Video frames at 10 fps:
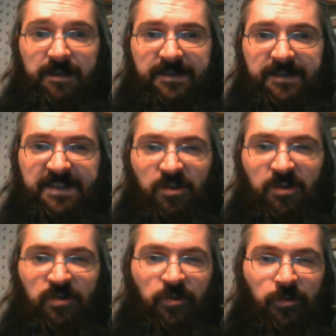Still,
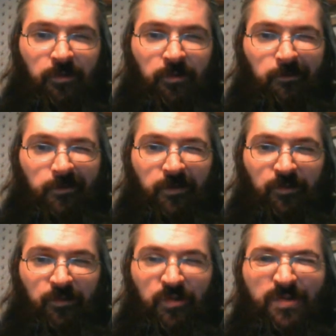you're
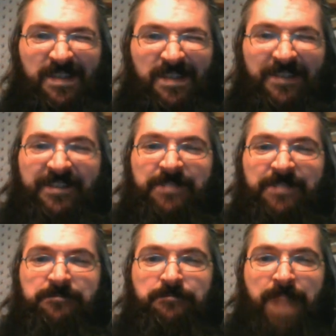losing the
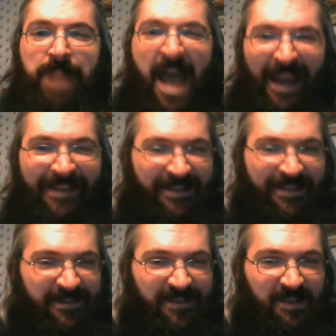
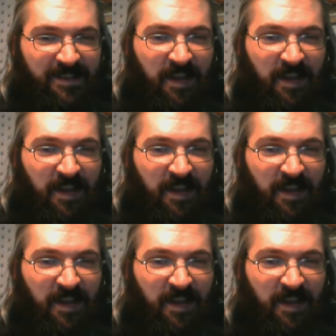Mac-ness